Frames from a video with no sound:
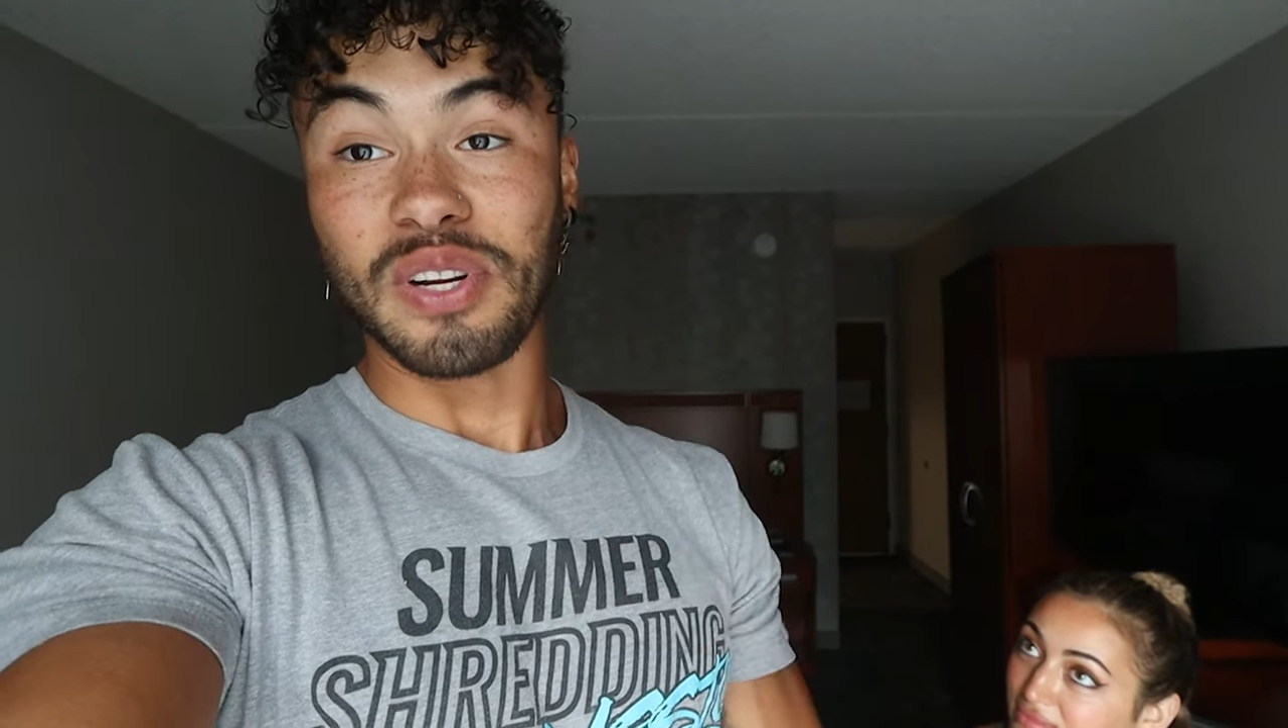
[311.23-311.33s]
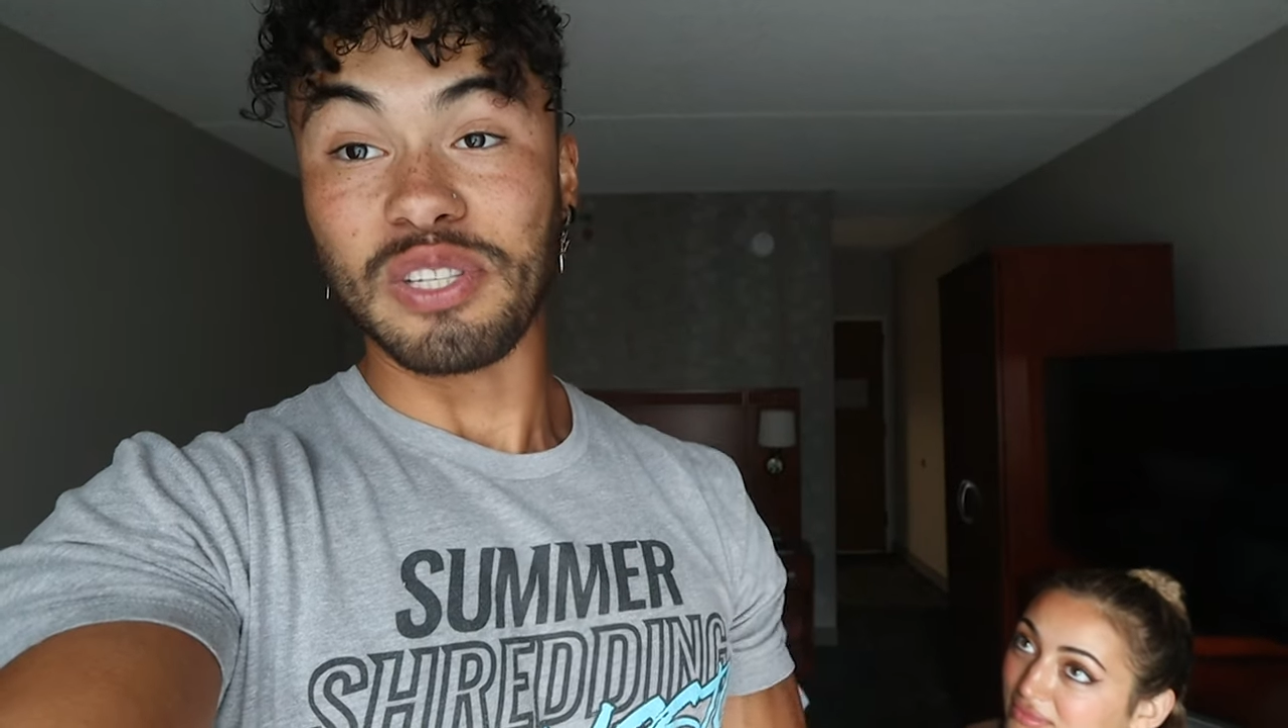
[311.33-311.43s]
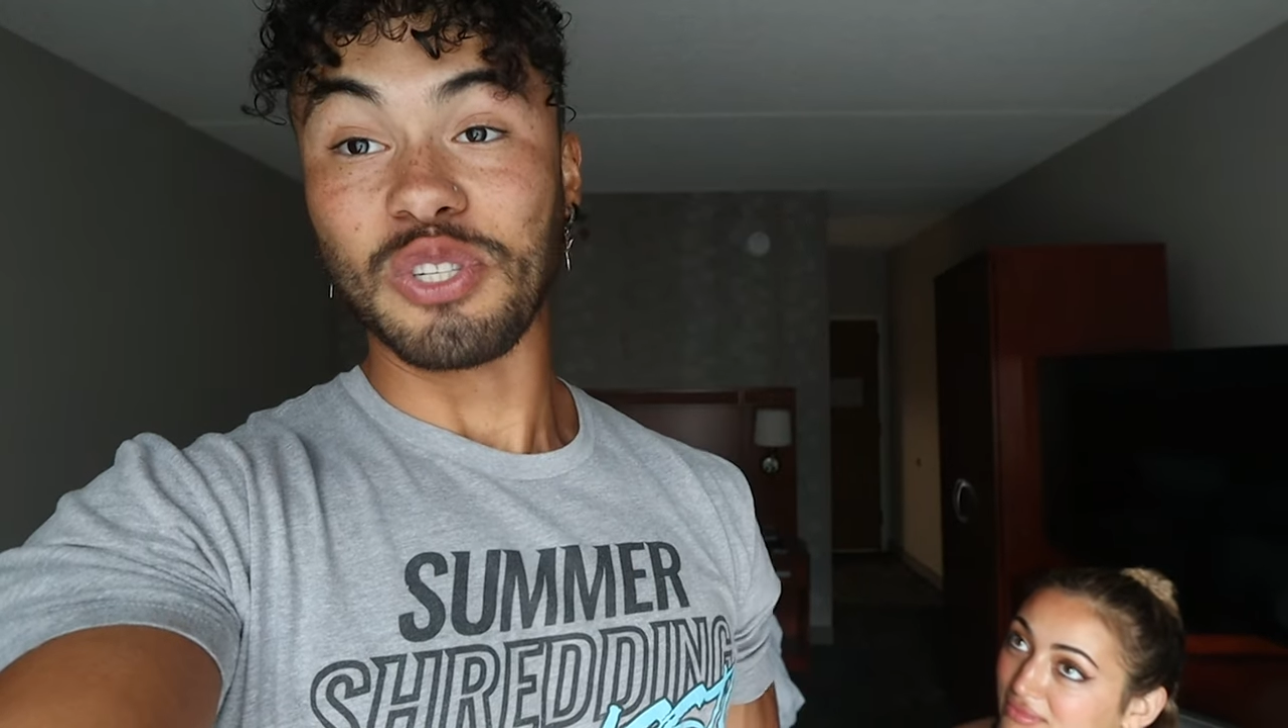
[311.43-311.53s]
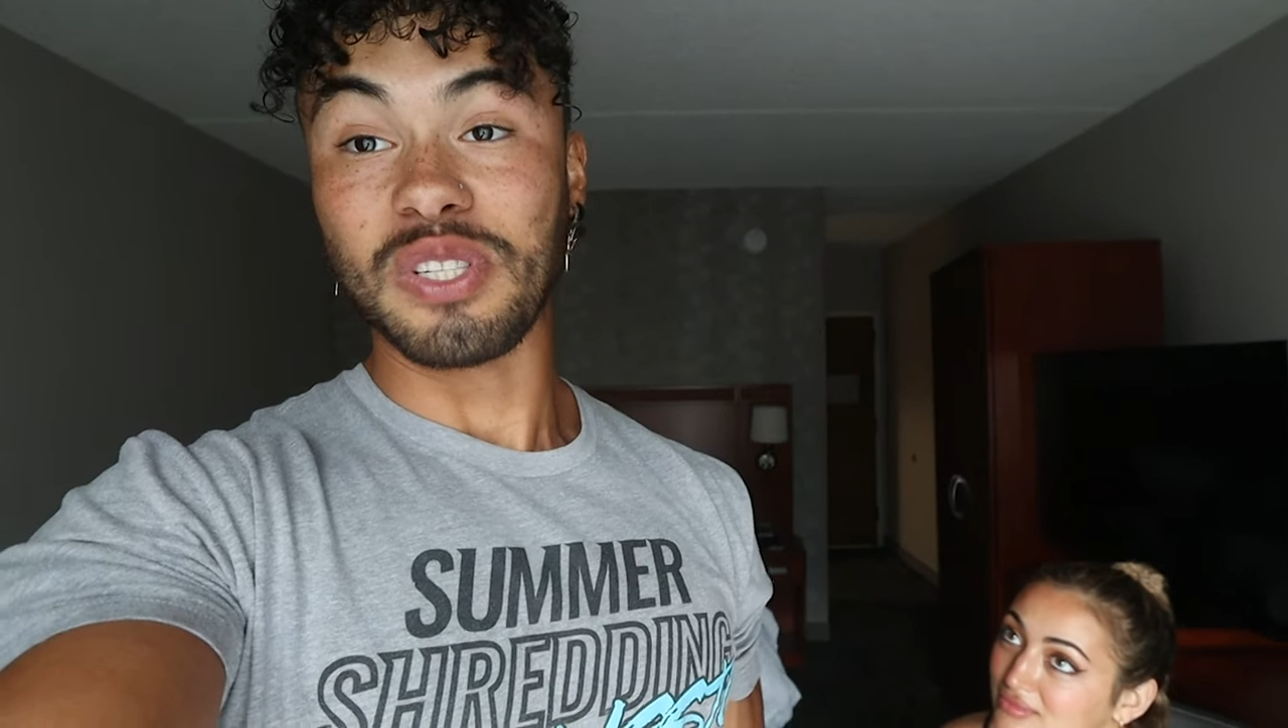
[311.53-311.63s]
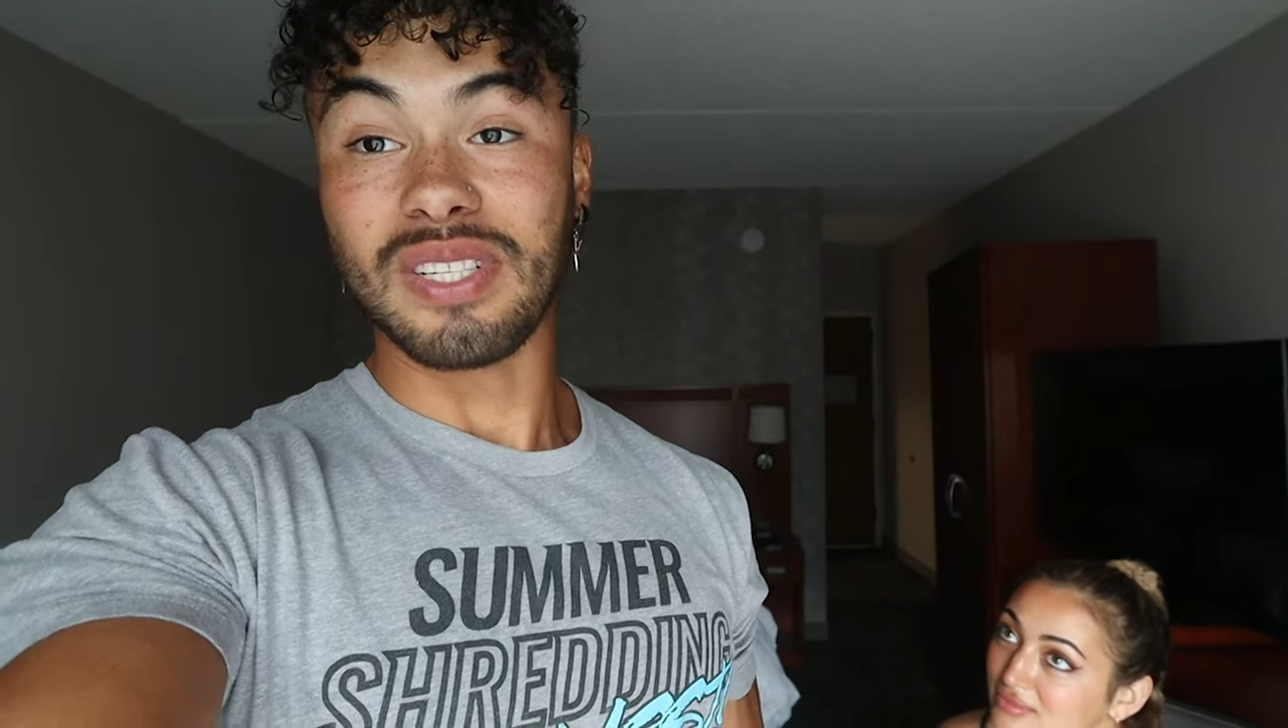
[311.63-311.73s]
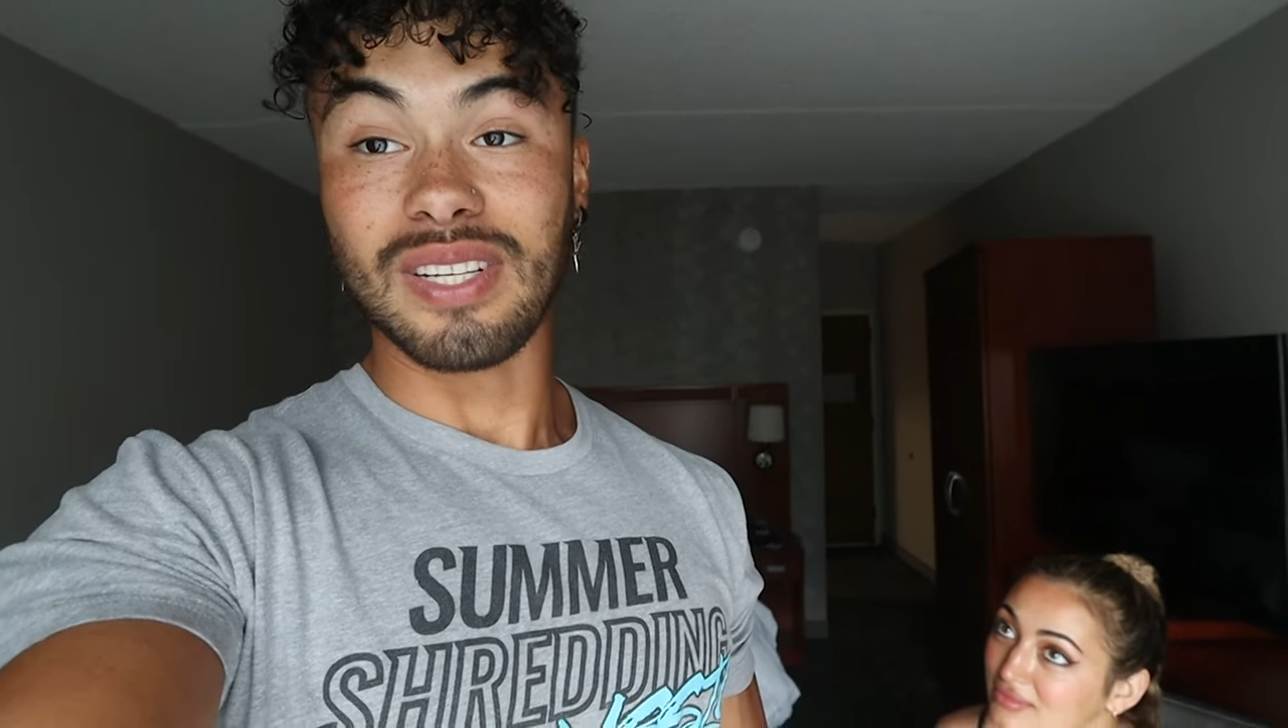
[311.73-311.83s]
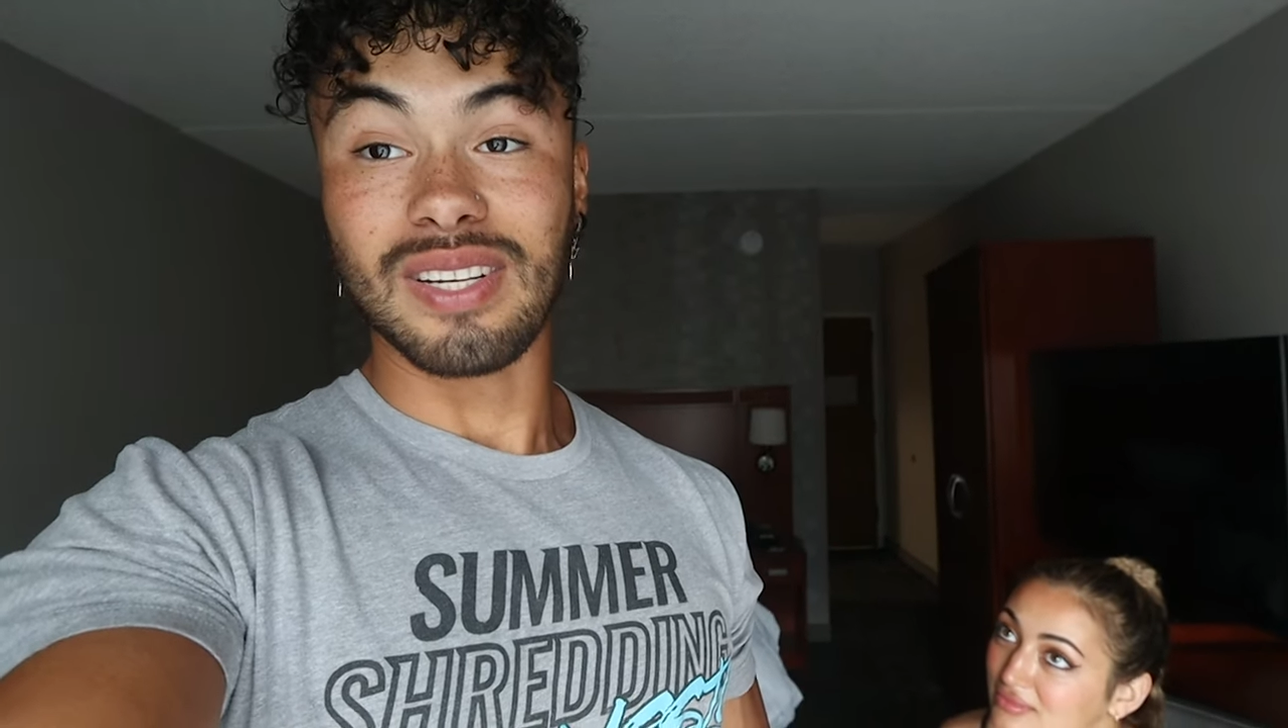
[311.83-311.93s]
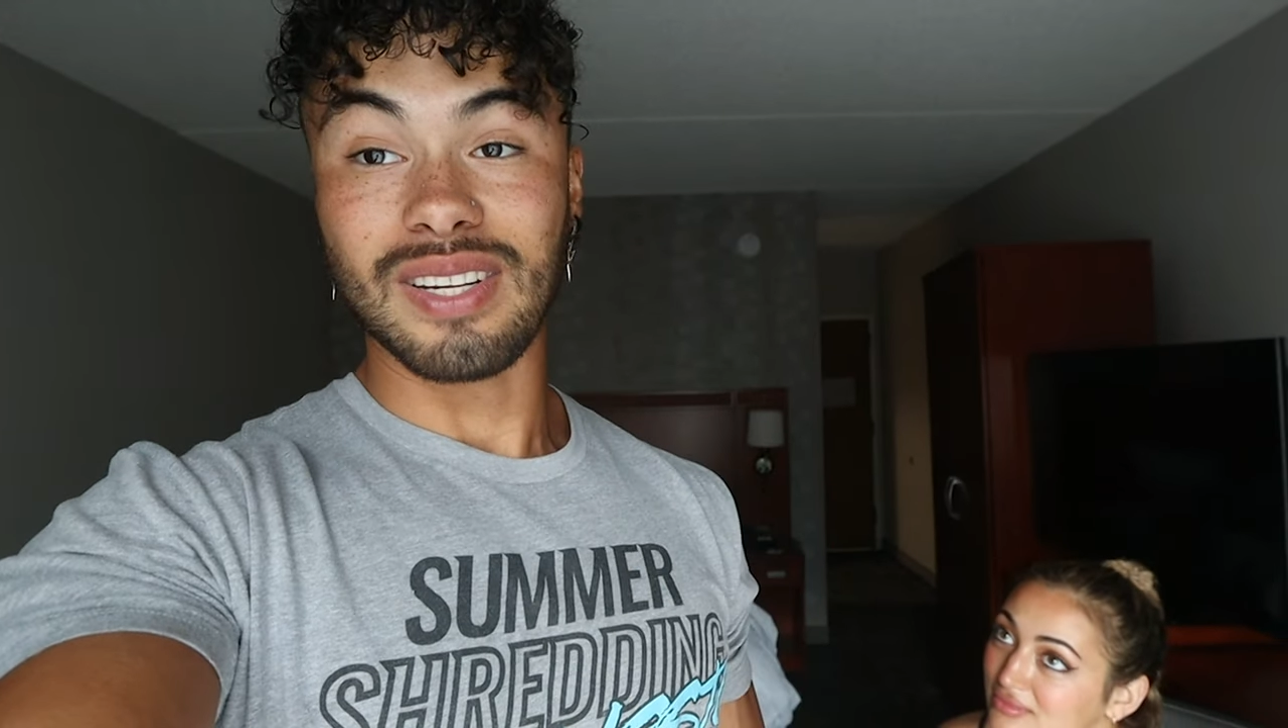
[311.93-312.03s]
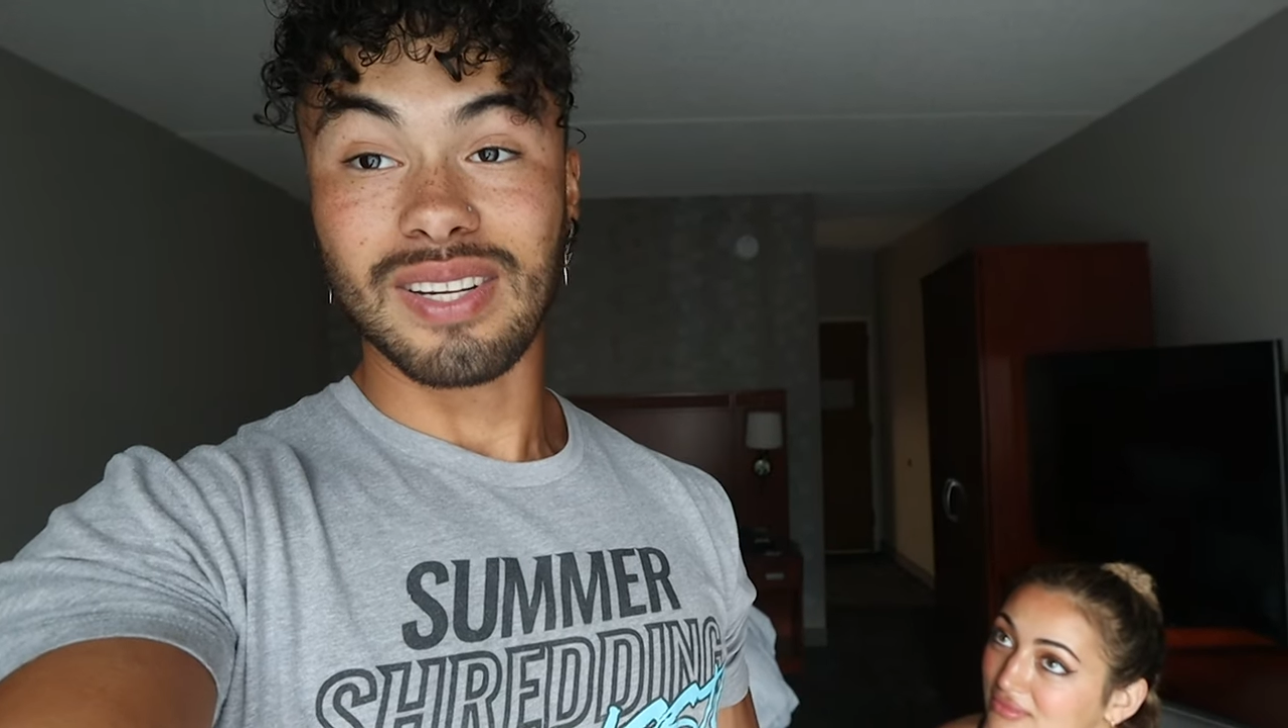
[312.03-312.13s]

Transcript: interested."